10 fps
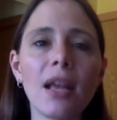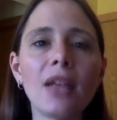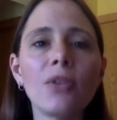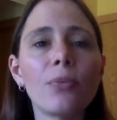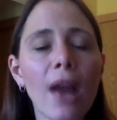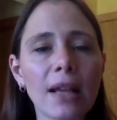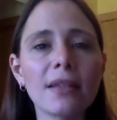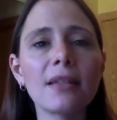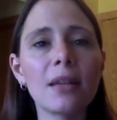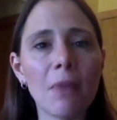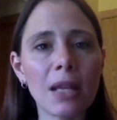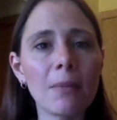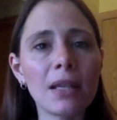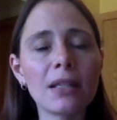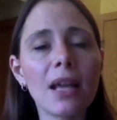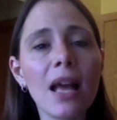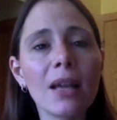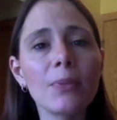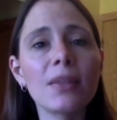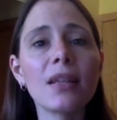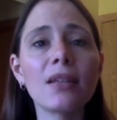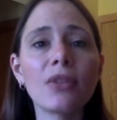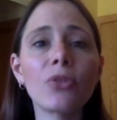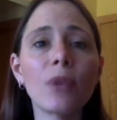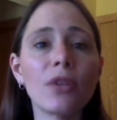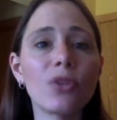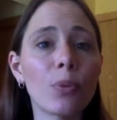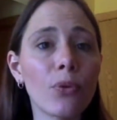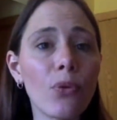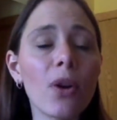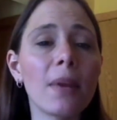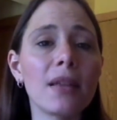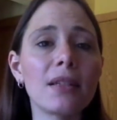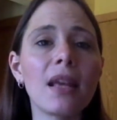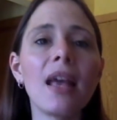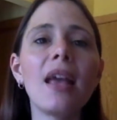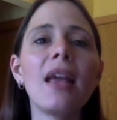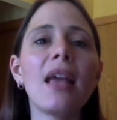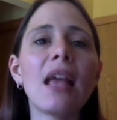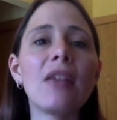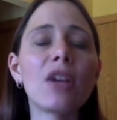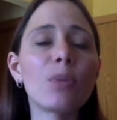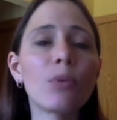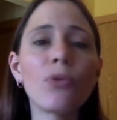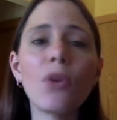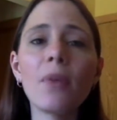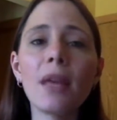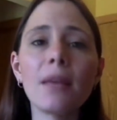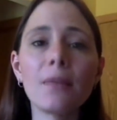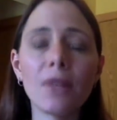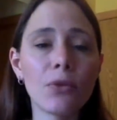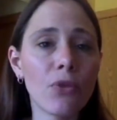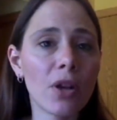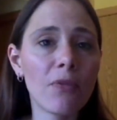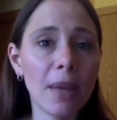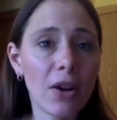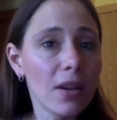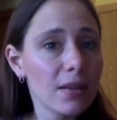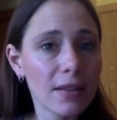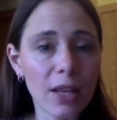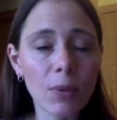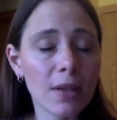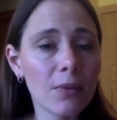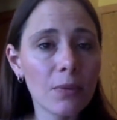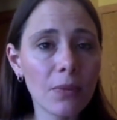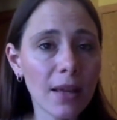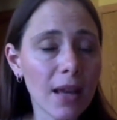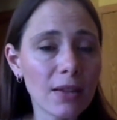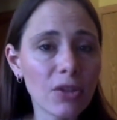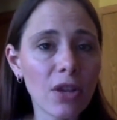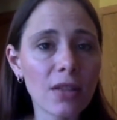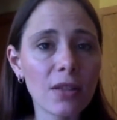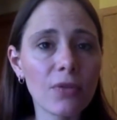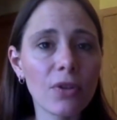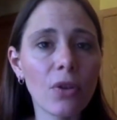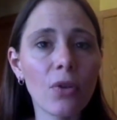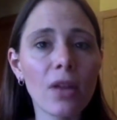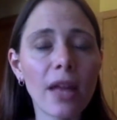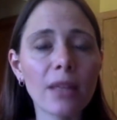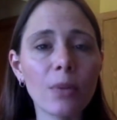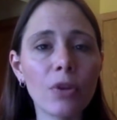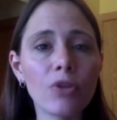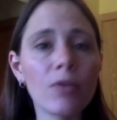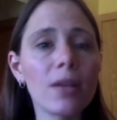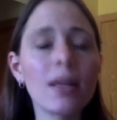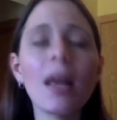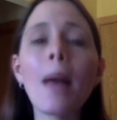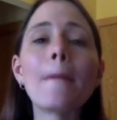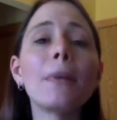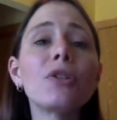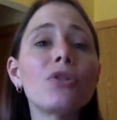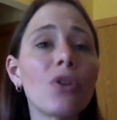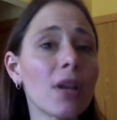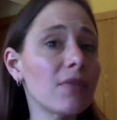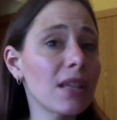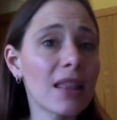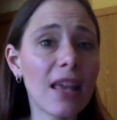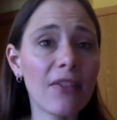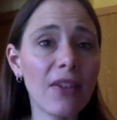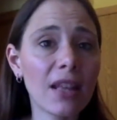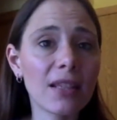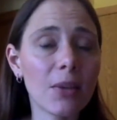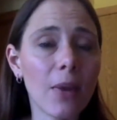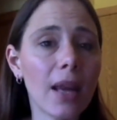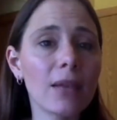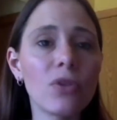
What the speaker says: And you practice it many, many times until they're ready to perform it. And they can perform it in front of parents like we did, like I suggested for the whole class poetry reading, but you don't have to get that fancy, right?